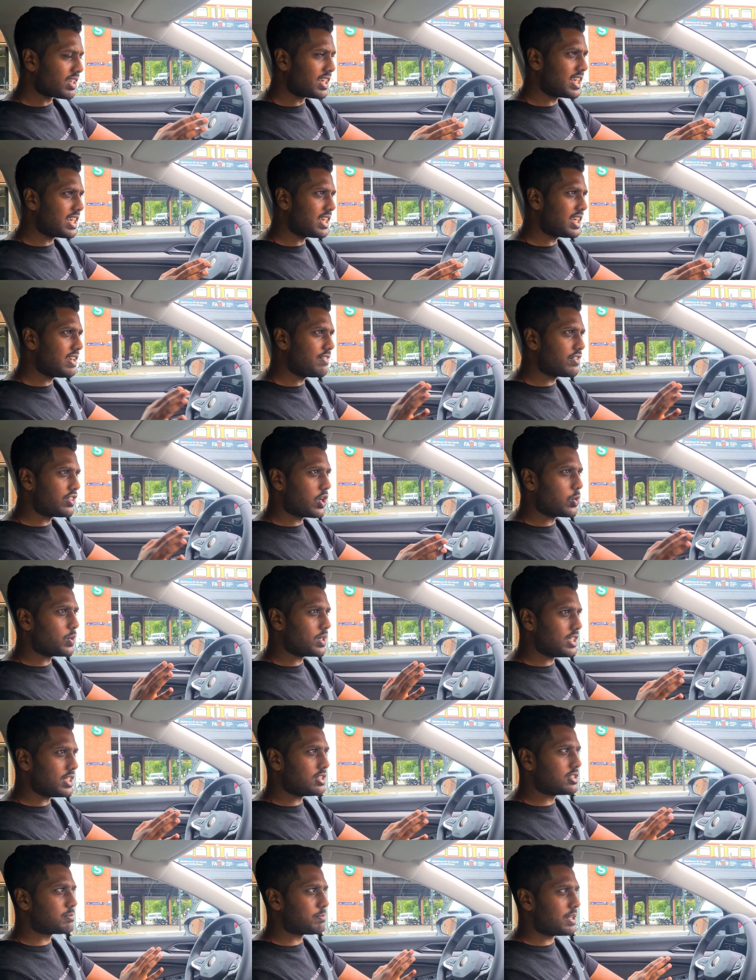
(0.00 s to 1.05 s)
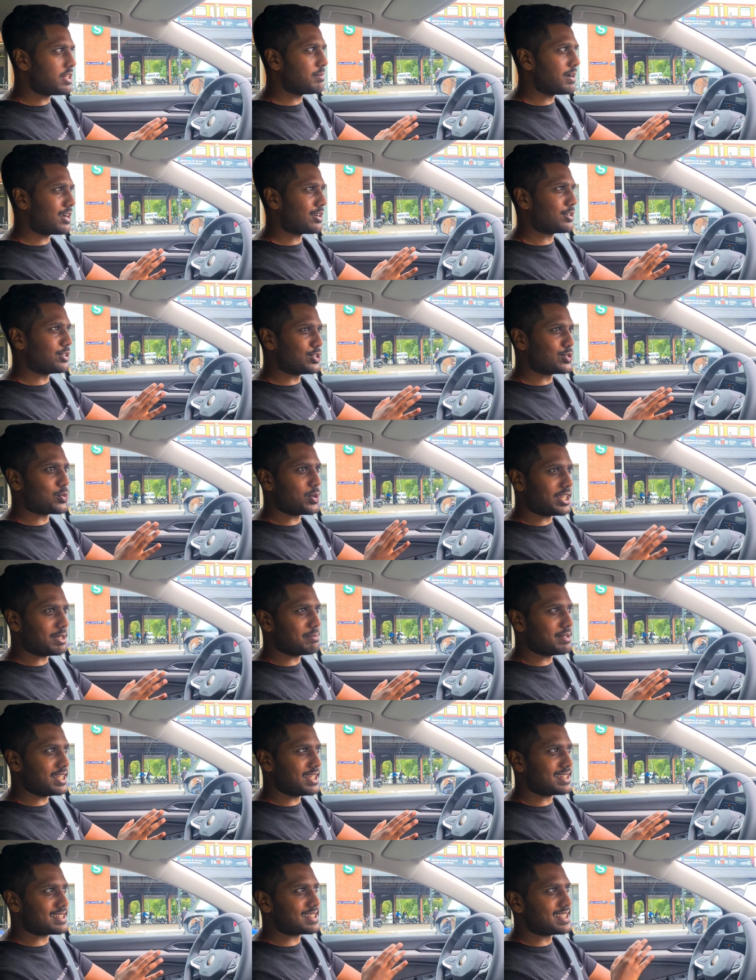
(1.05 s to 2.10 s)
it, even though we did spend about a good twenty
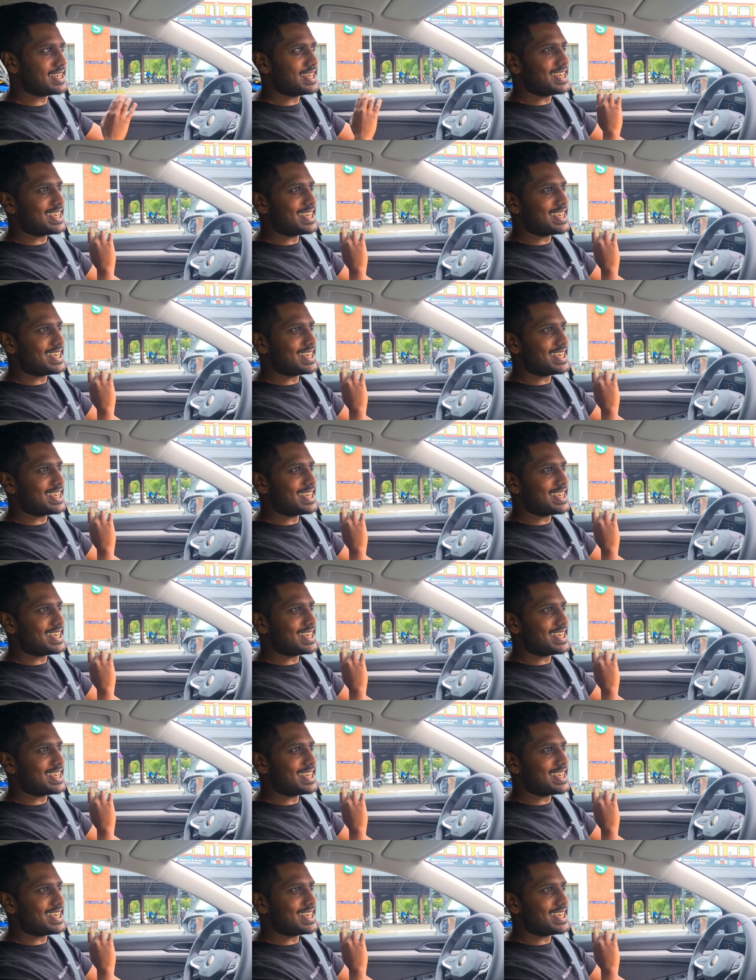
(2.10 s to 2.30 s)
minutes